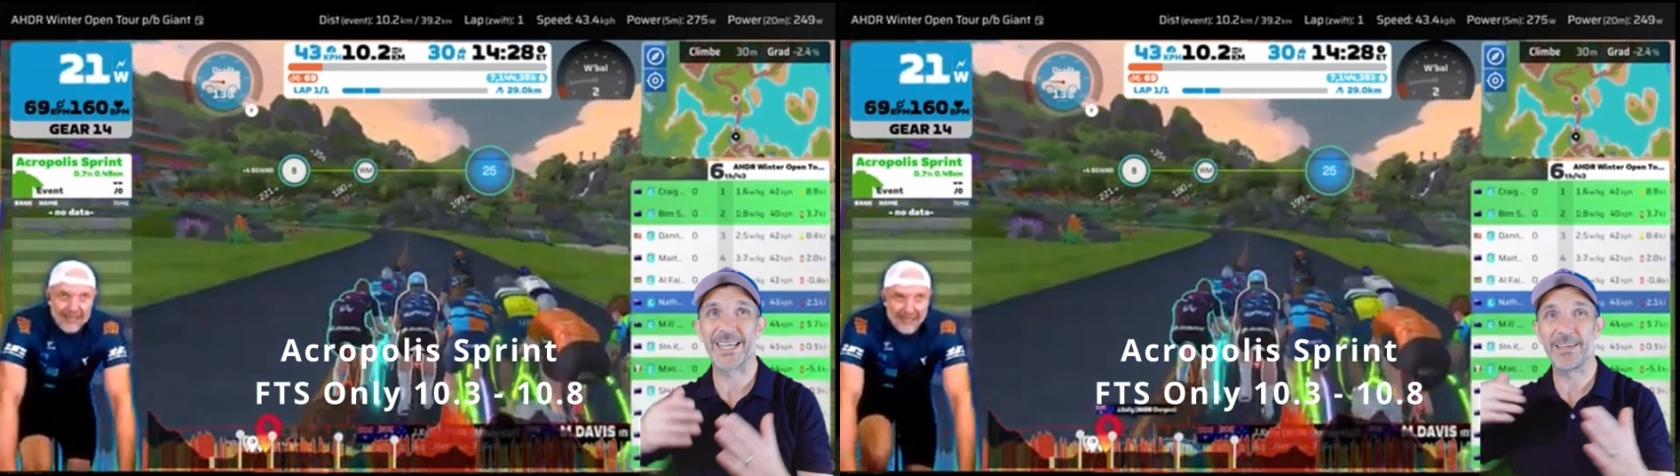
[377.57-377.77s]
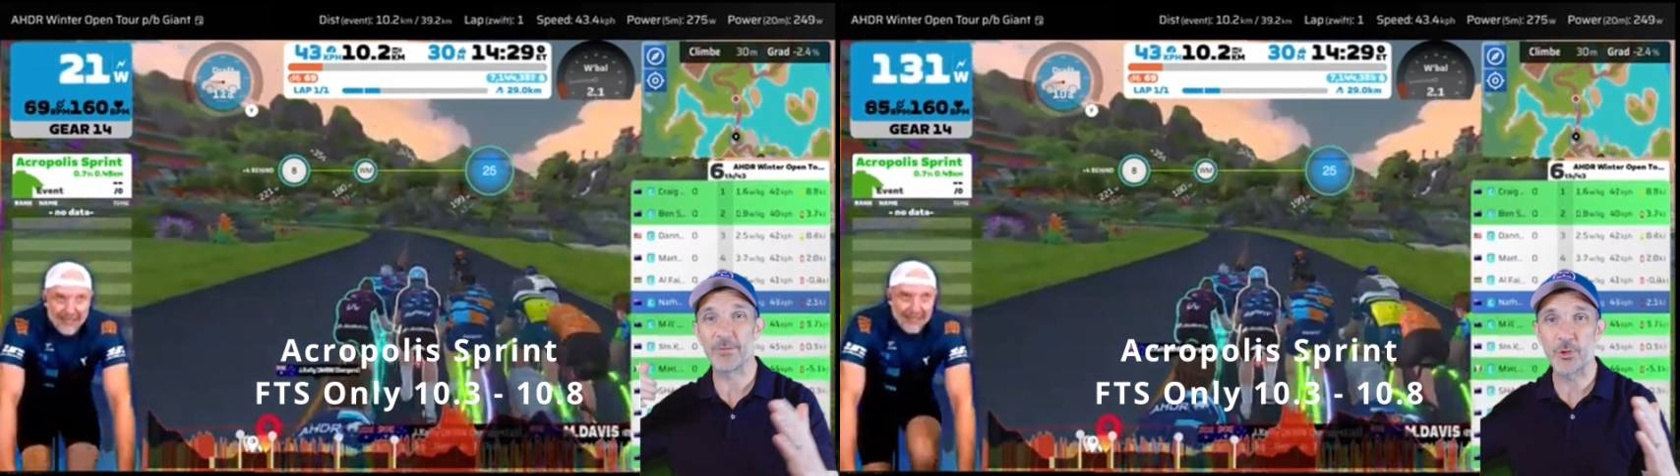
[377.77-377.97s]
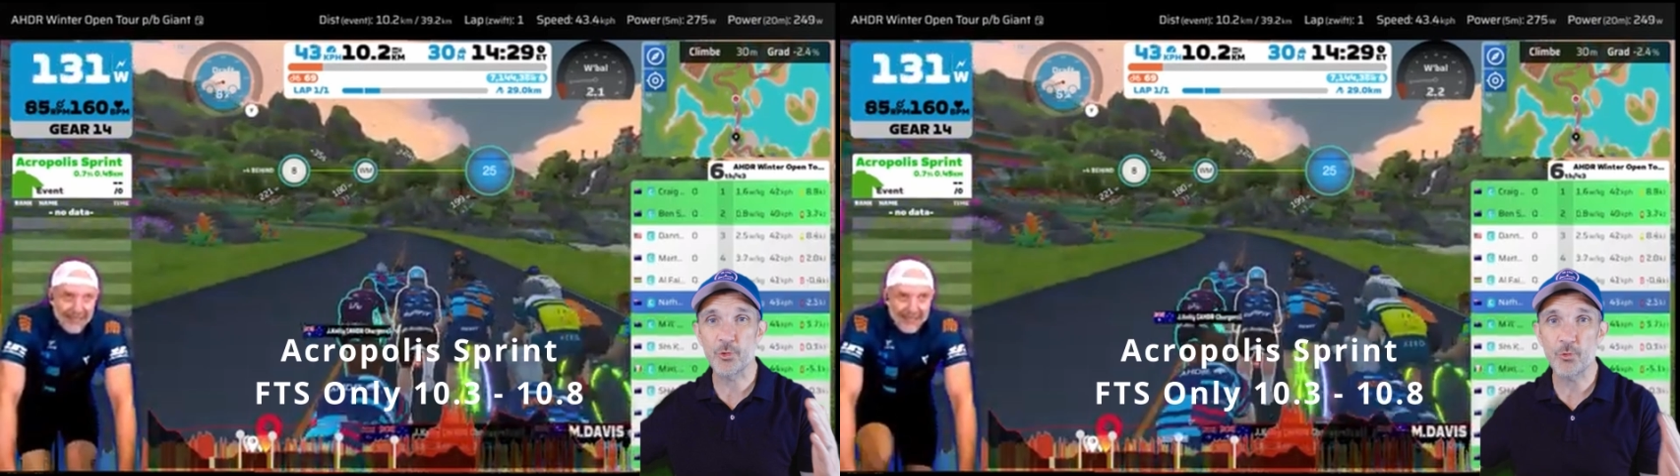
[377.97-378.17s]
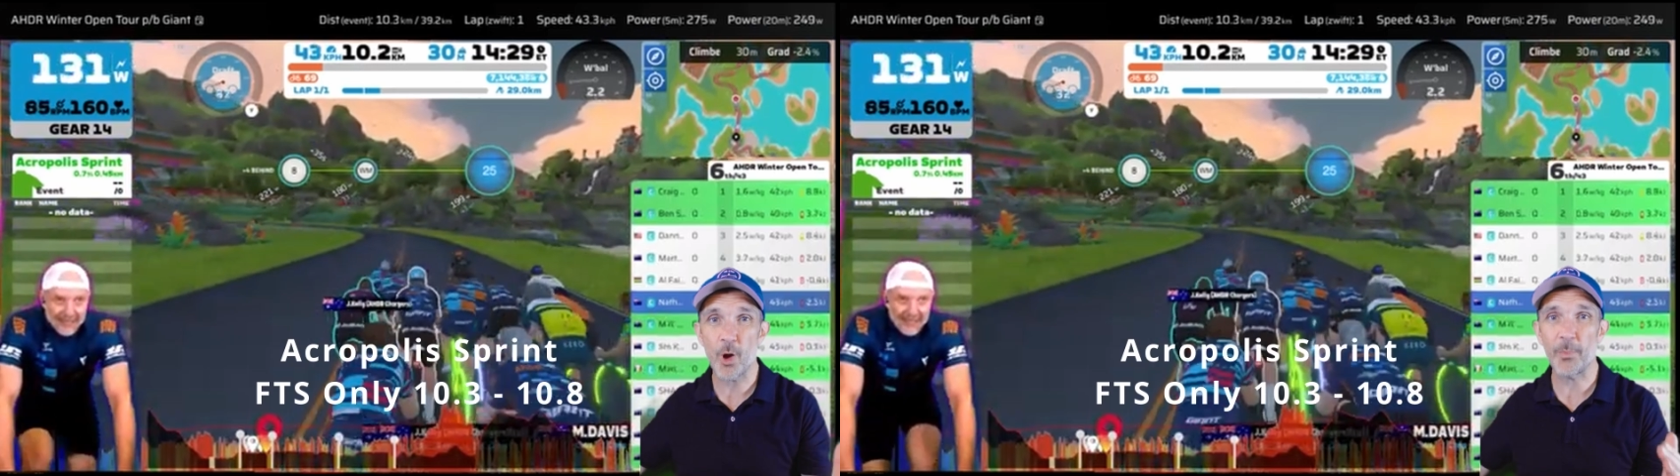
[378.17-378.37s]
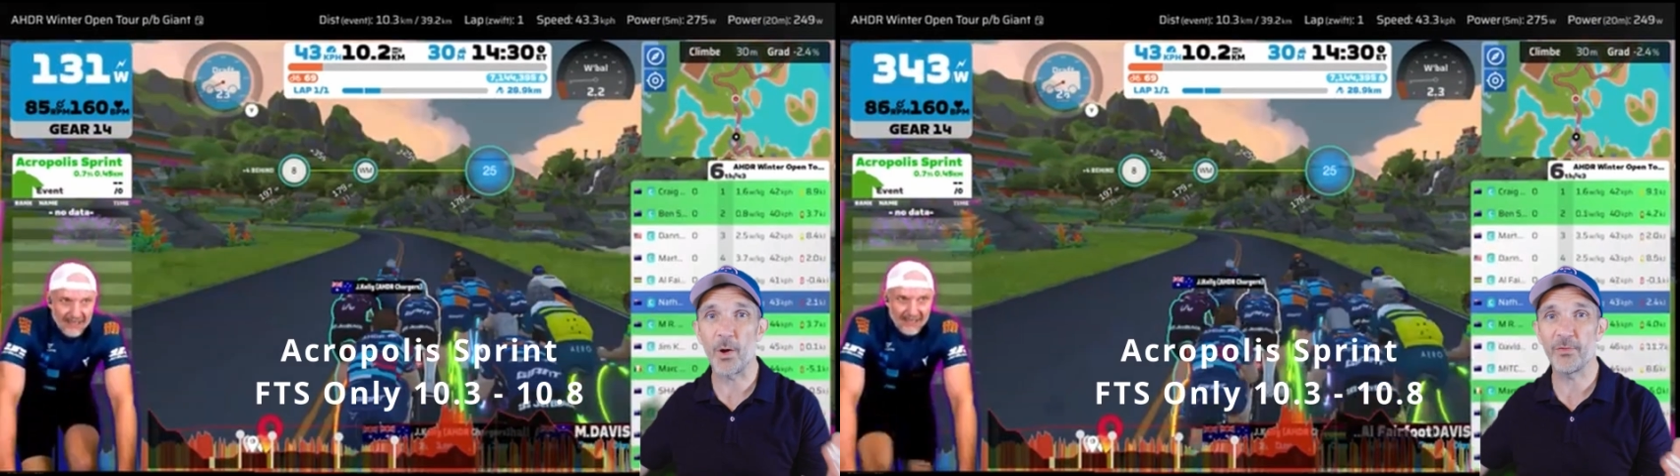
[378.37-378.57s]
even
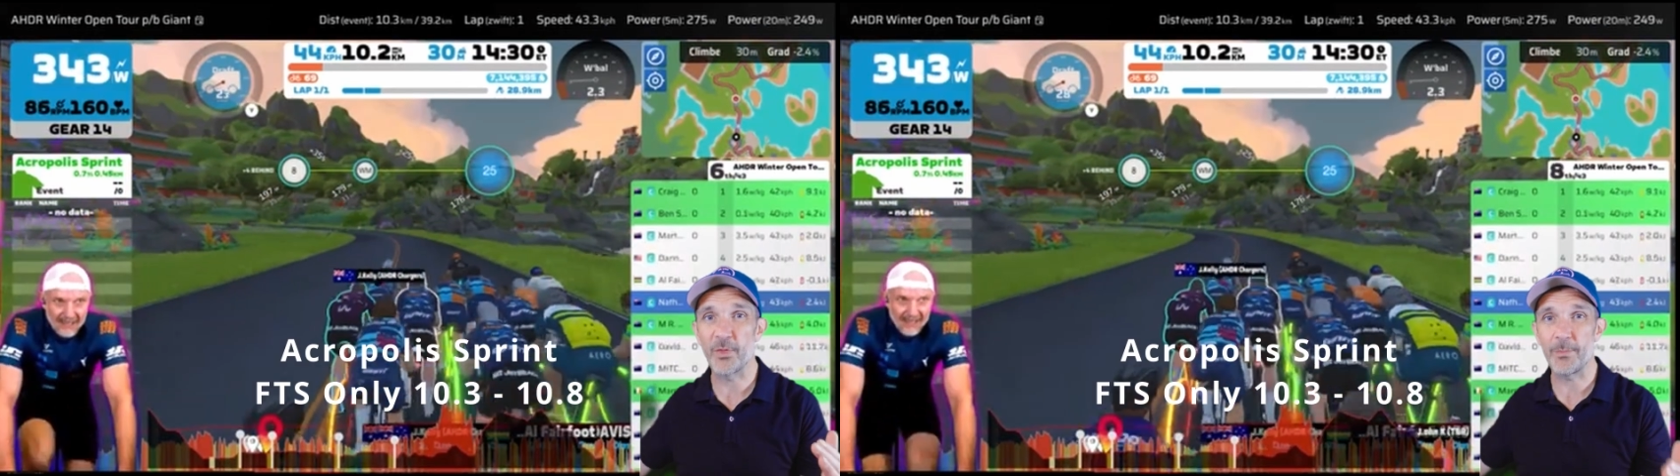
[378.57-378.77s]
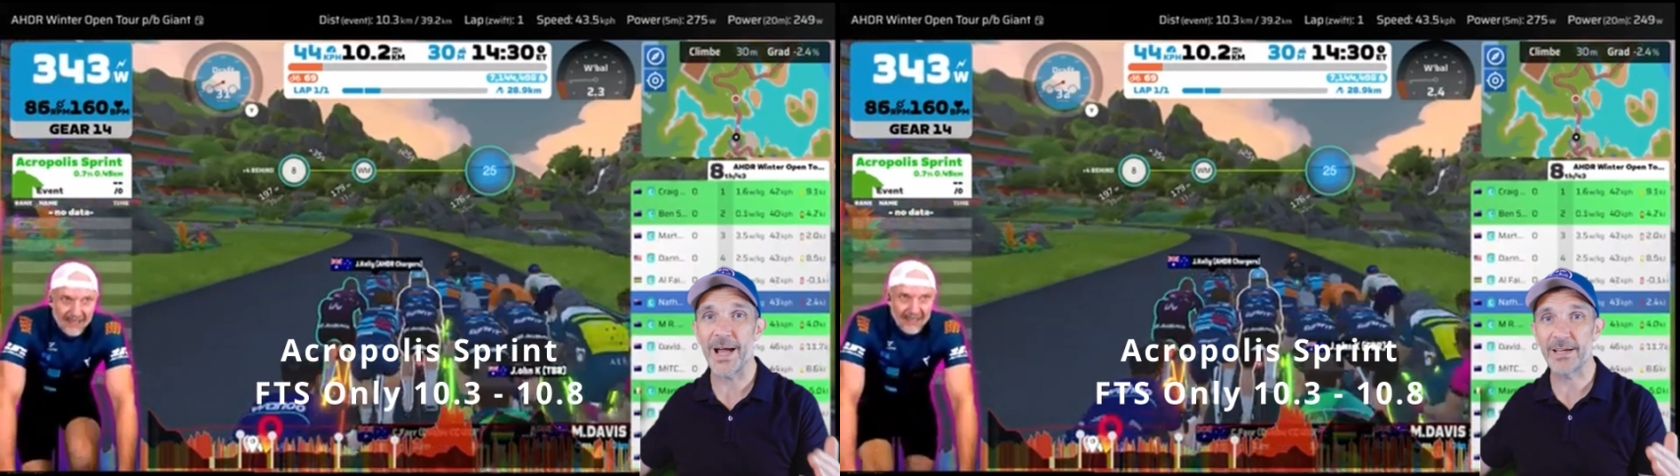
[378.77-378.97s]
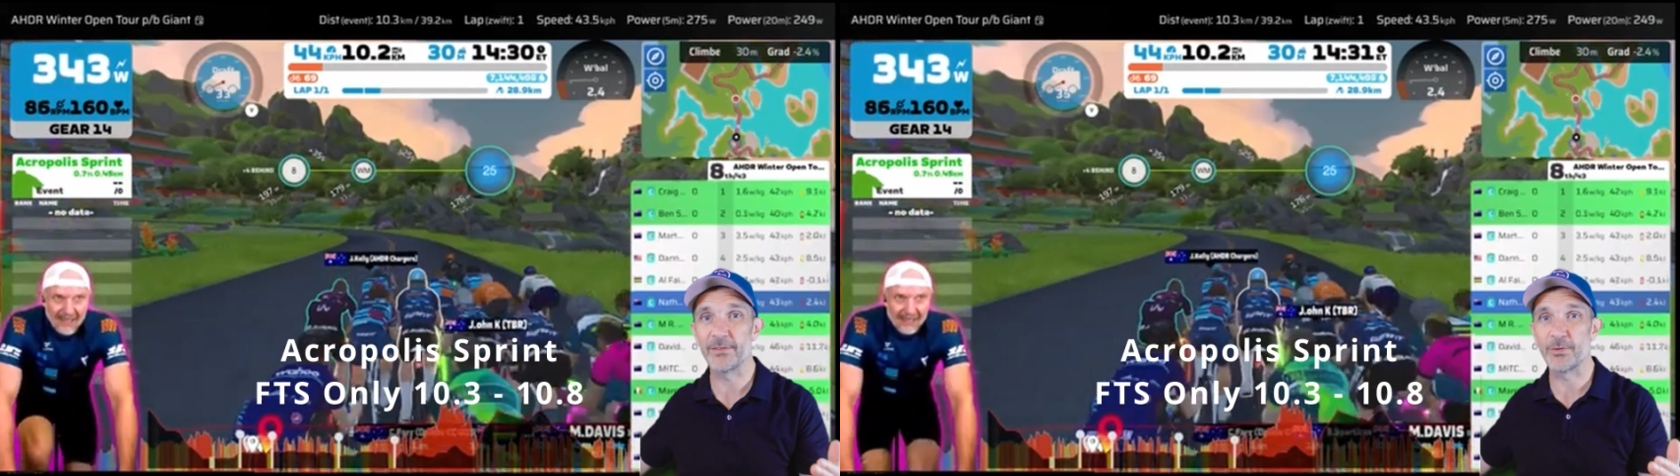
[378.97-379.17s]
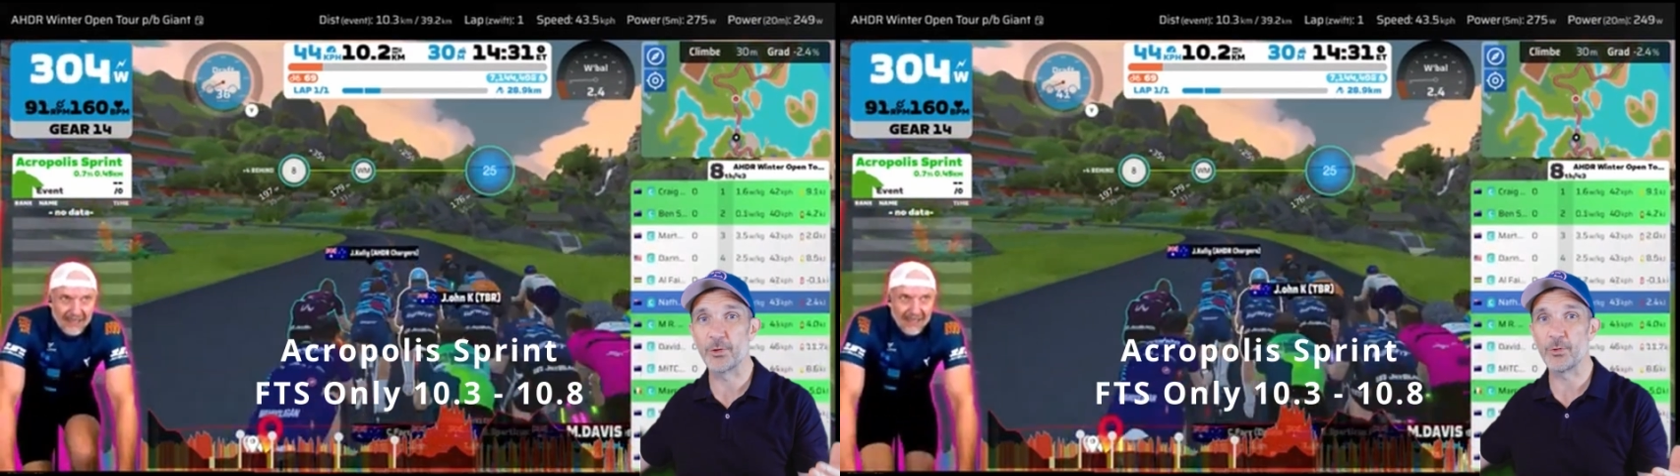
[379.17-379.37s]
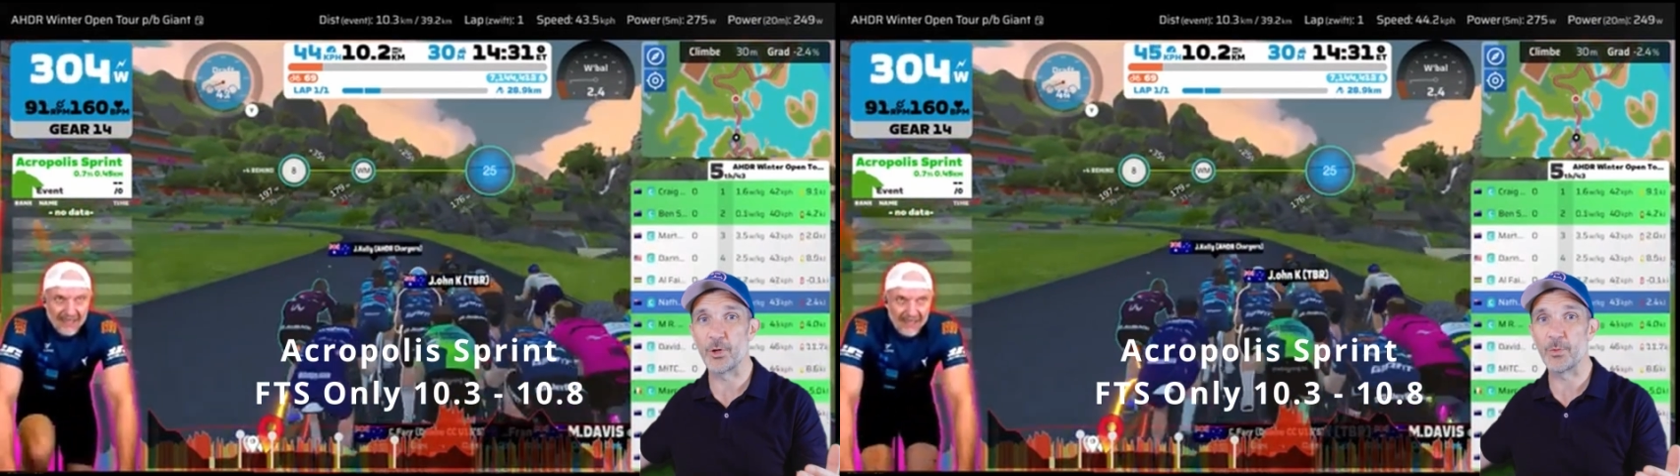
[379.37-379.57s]
drop off the back of the
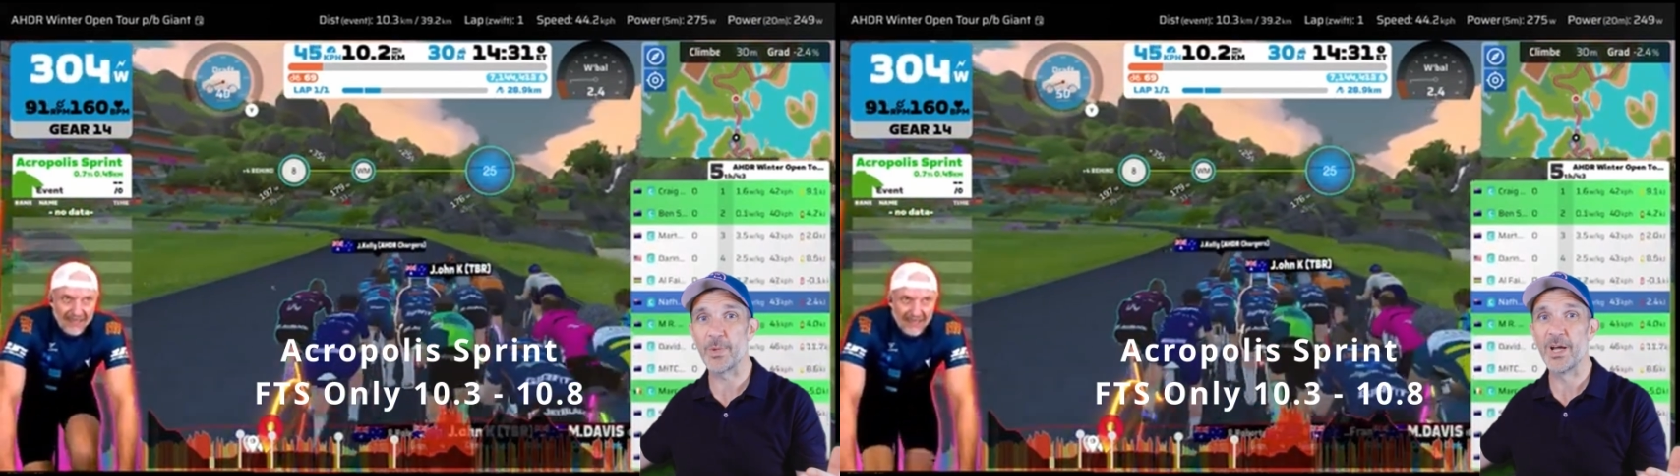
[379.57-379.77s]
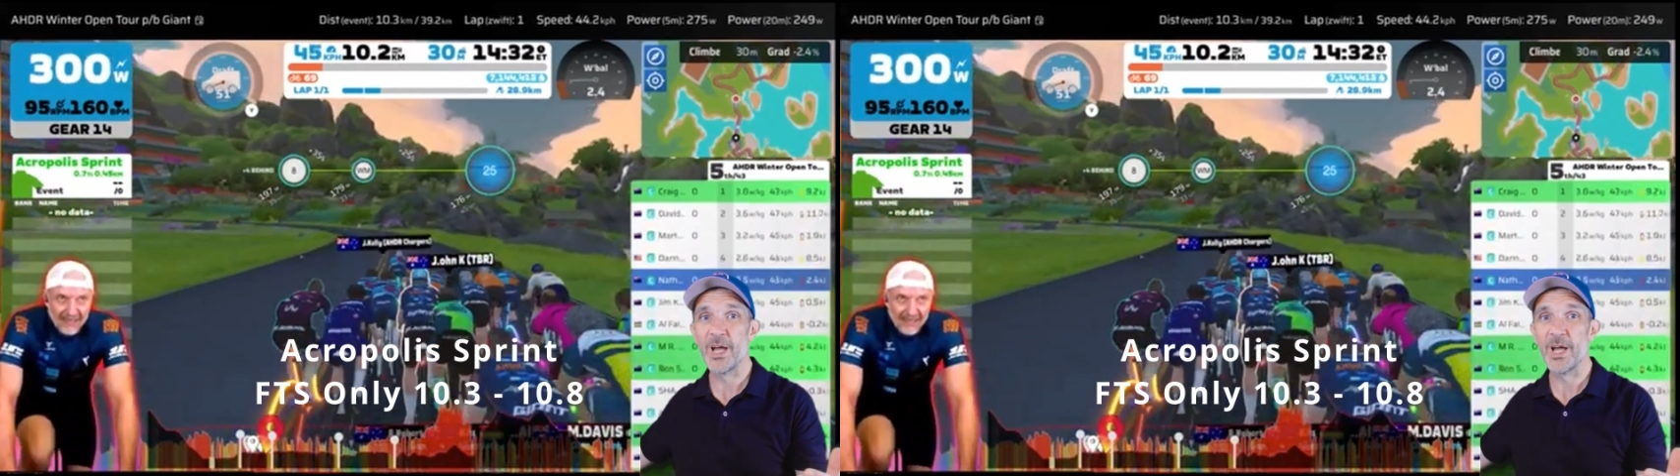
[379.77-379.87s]
group,